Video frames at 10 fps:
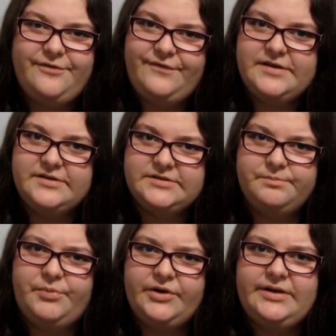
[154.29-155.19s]
feels
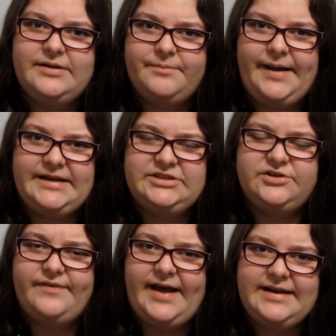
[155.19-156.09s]
burdened by
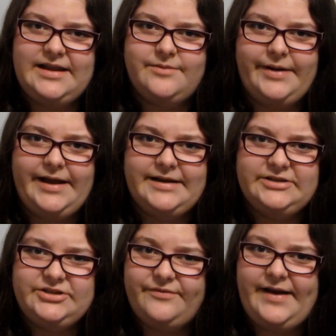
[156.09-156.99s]
Giovanni and by
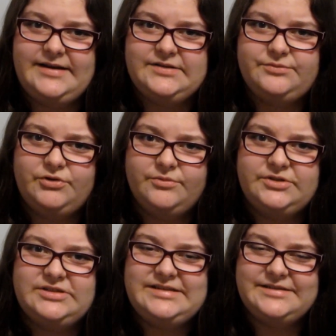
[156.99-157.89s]
Giovanni's room
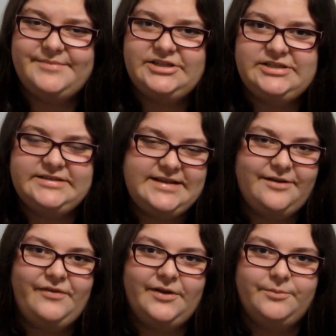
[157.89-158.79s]
just as much as he
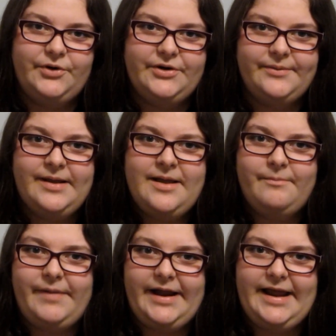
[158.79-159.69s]
had felt burdened
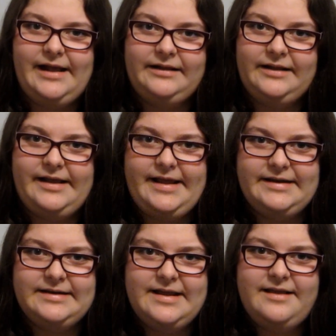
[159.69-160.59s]
by Hella
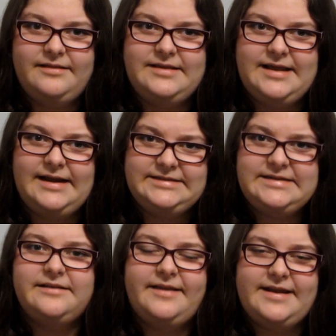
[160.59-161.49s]
and the
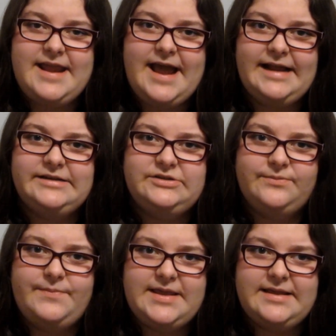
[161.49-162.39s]
idea that he had to
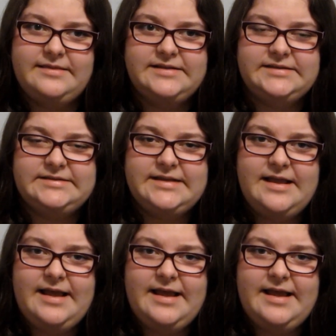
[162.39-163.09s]
be this